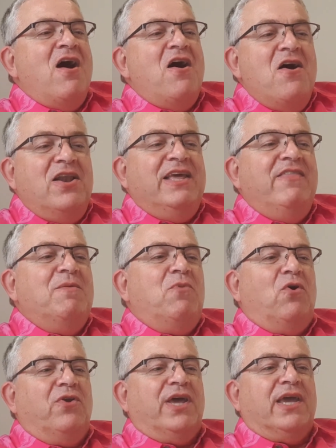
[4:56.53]
early in the
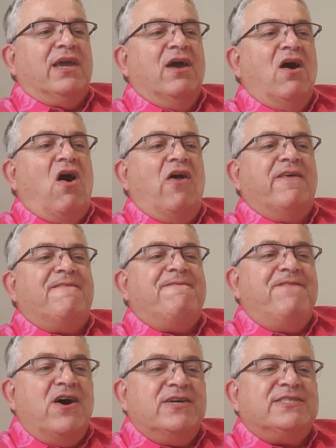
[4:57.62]
morning On the
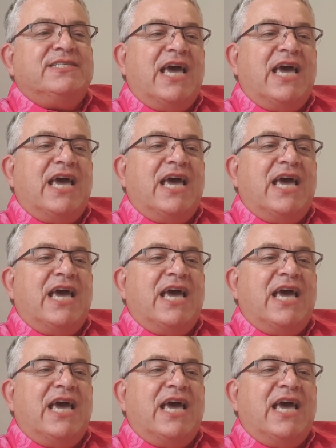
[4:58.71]
first